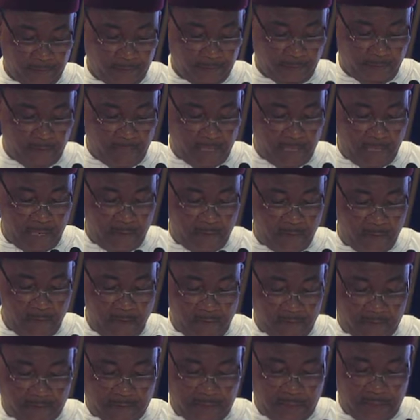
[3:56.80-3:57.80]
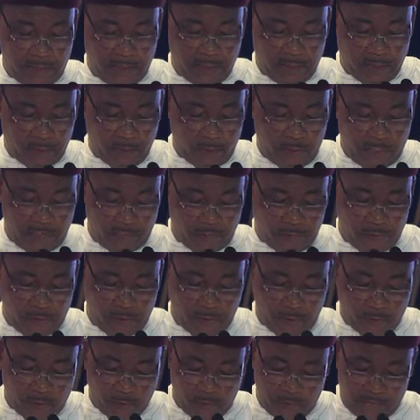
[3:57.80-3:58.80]
is they want women to own land
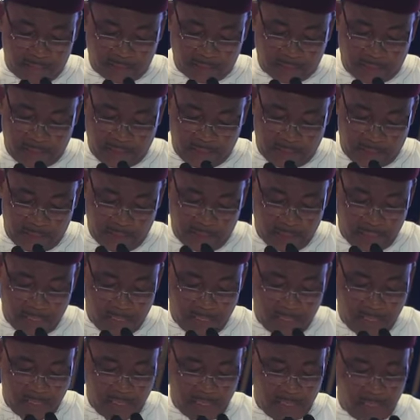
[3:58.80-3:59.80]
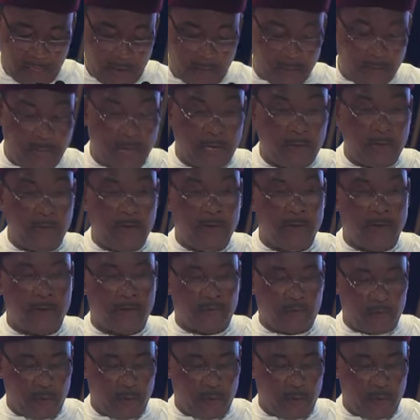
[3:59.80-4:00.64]
as assets so that they can even